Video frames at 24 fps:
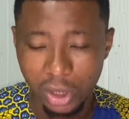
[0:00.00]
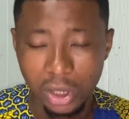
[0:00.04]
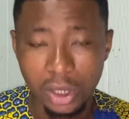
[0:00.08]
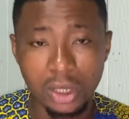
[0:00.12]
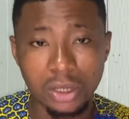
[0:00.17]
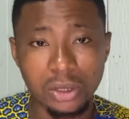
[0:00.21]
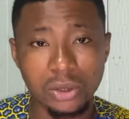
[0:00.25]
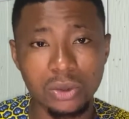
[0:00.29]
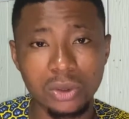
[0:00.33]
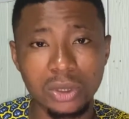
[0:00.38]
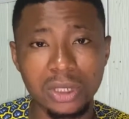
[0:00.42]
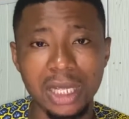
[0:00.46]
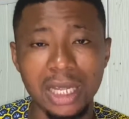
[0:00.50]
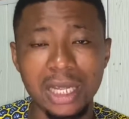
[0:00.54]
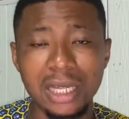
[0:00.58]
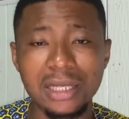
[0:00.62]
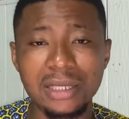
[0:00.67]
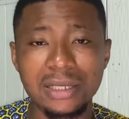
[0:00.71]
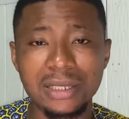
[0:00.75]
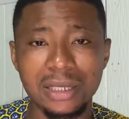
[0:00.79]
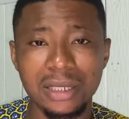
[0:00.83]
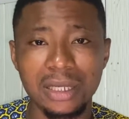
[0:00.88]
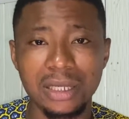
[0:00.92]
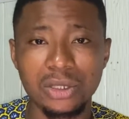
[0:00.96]
So the
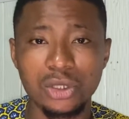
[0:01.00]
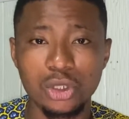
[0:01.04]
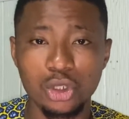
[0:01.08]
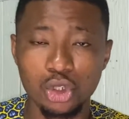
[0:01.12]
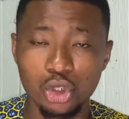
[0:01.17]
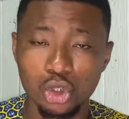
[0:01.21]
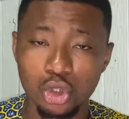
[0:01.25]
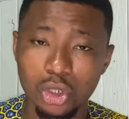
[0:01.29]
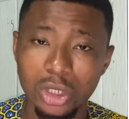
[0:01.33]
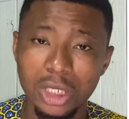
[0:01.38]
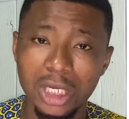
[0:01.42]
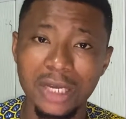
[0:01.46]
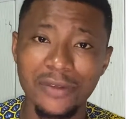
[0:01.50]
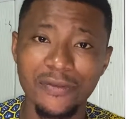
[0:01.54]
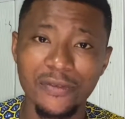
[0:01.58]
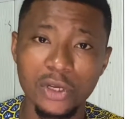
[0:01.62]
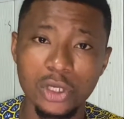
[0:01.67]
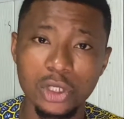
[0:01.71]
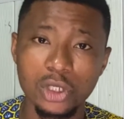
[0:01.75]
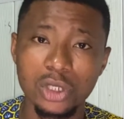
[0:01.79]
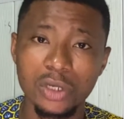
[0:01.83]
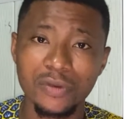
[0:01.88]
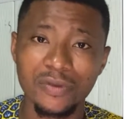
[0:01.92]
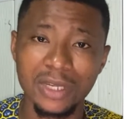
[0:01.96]
internet, you should know the
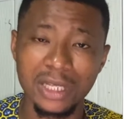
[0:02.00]
definition of the